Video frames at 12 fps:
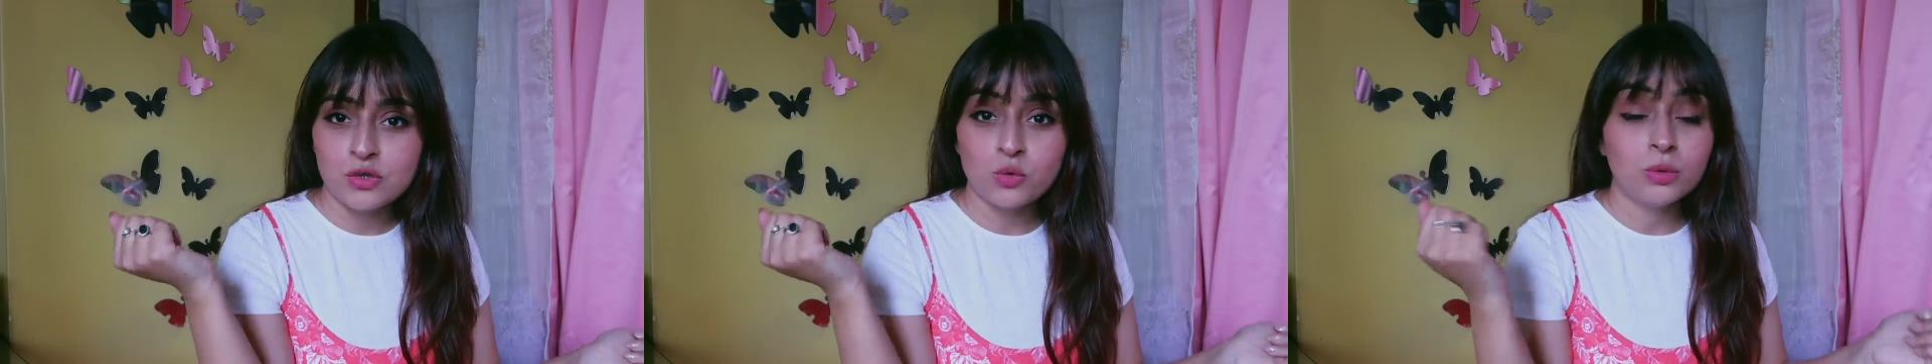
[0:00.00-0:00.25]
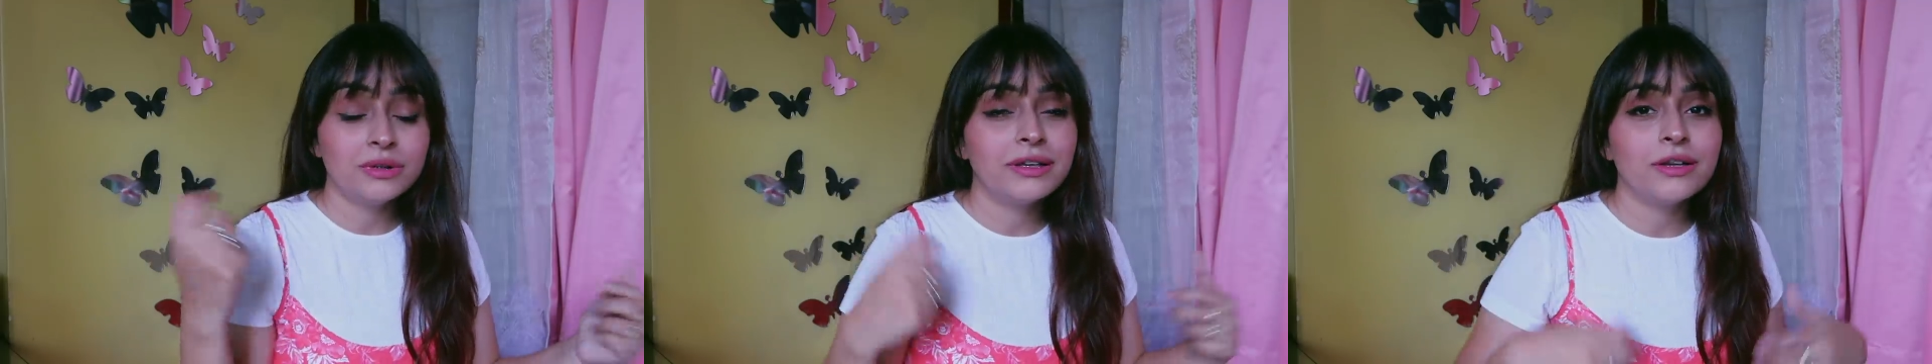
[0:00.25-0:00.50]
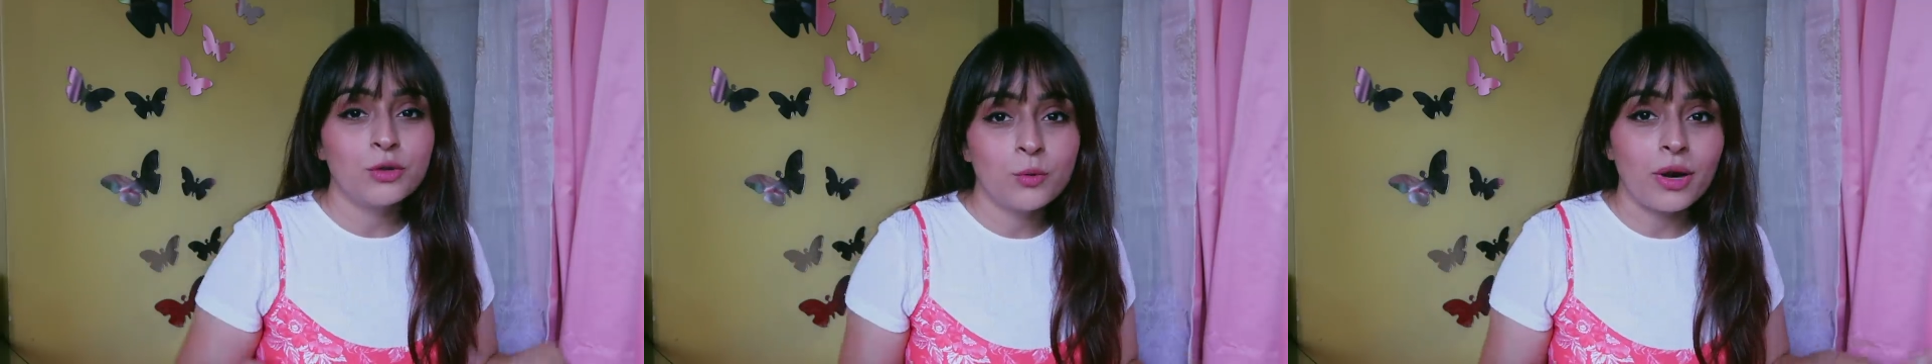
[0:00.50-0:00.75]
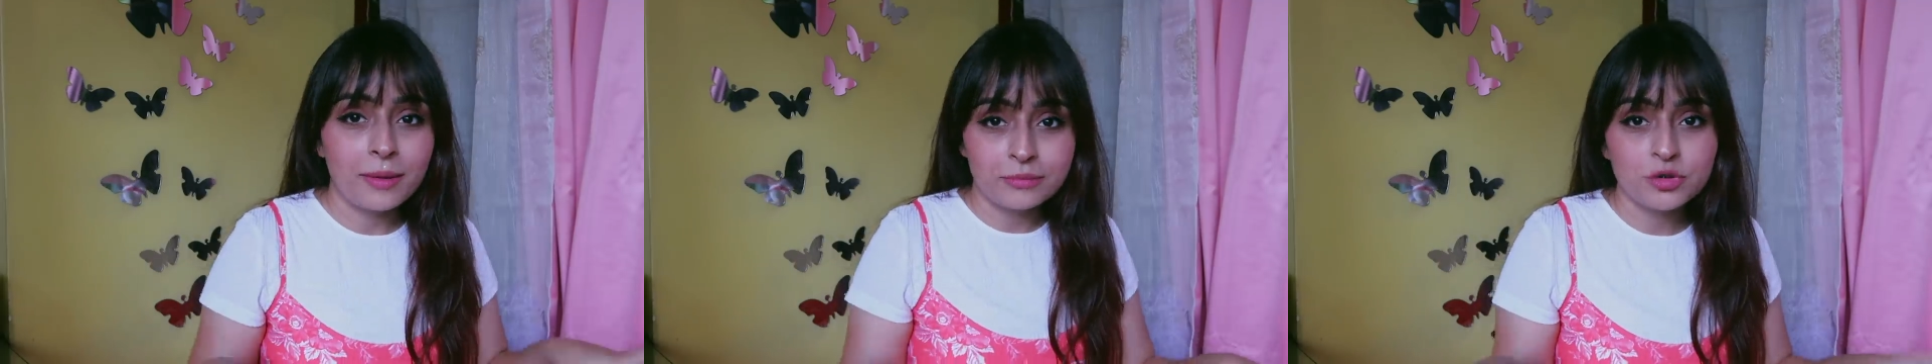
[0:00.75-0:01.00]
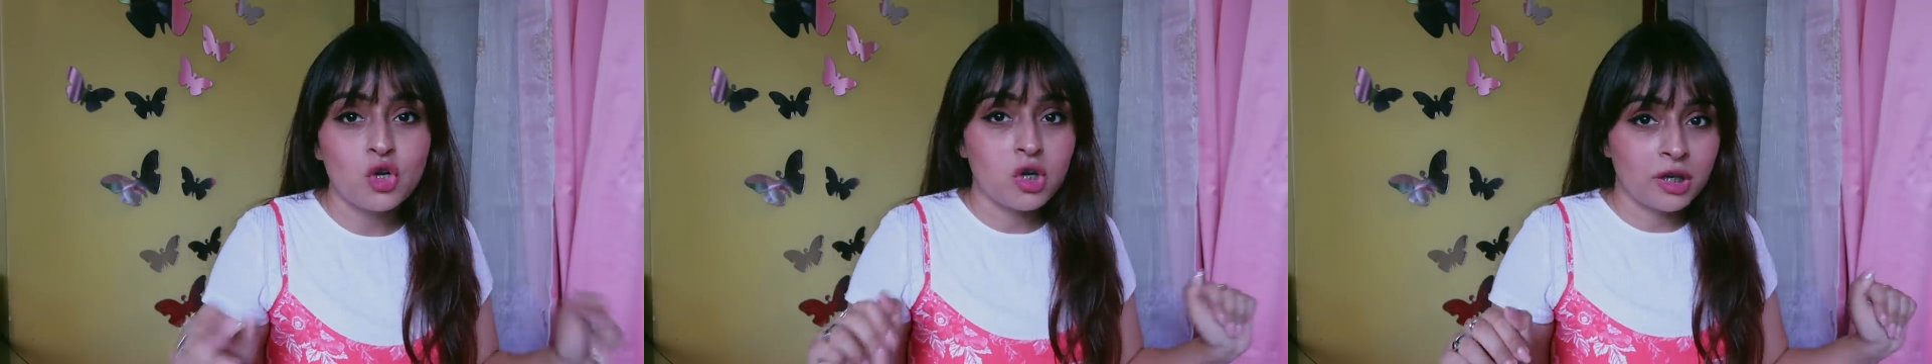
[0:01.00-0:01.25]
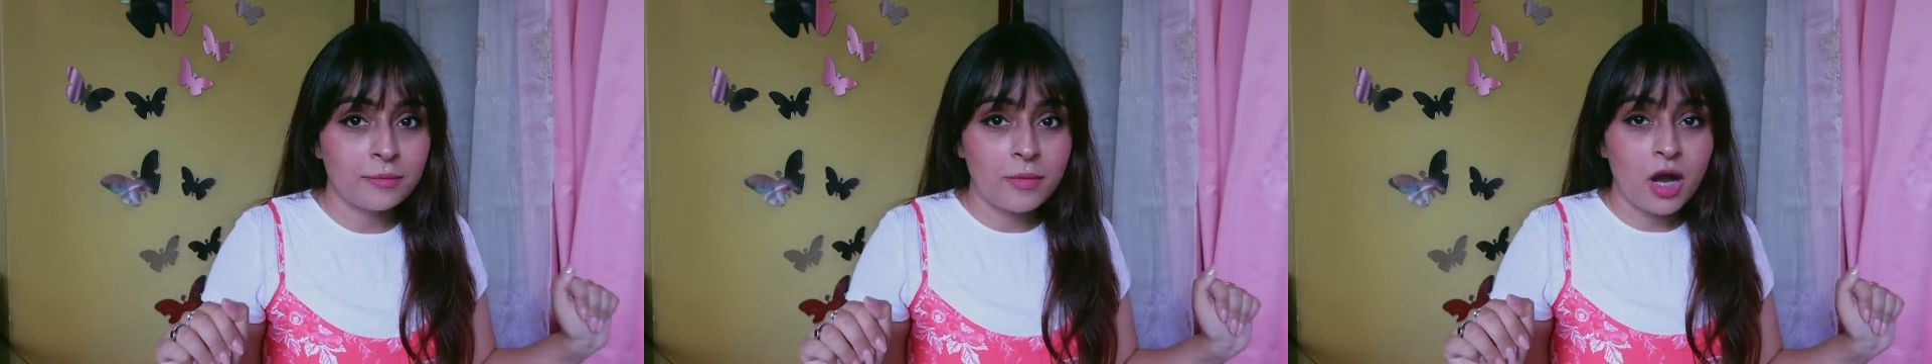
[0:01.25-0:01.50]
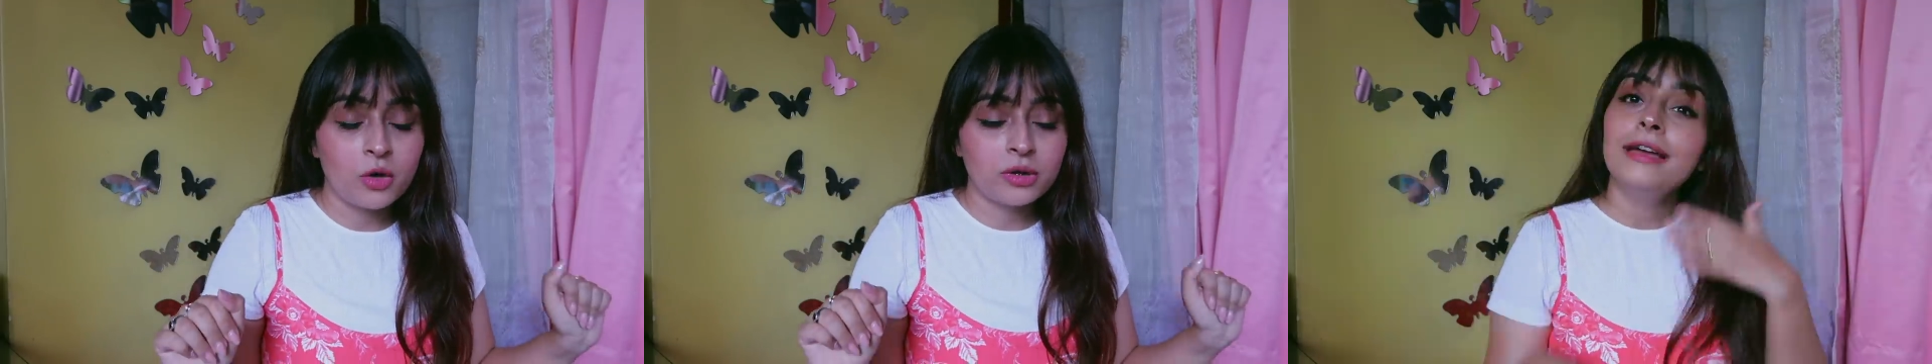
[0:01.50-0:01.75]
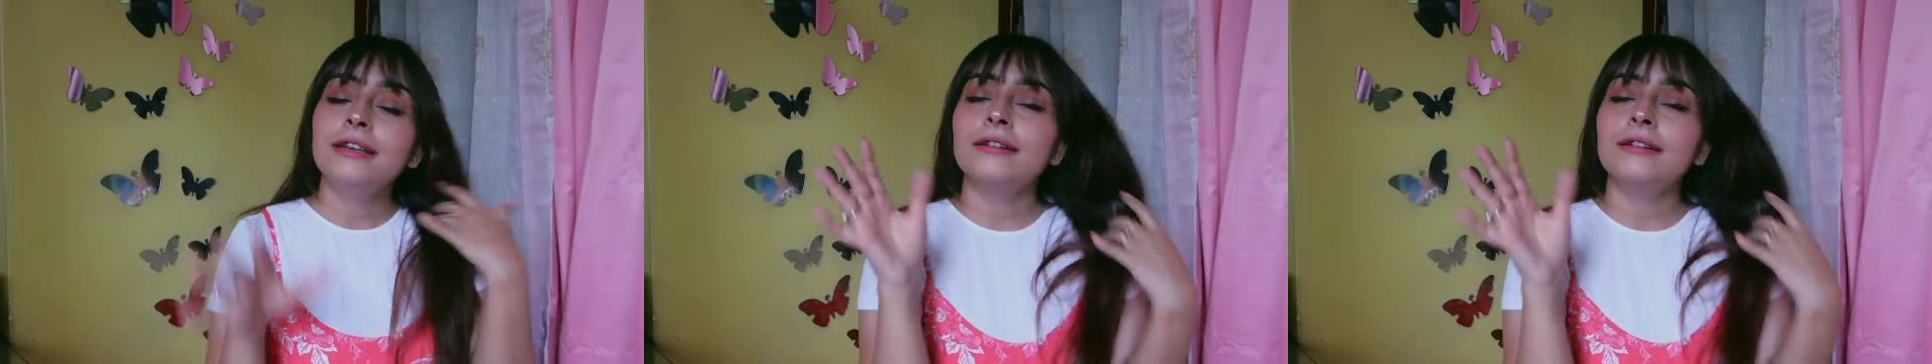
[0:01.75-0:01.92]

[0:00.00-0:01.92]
school, they know what I'm talking about.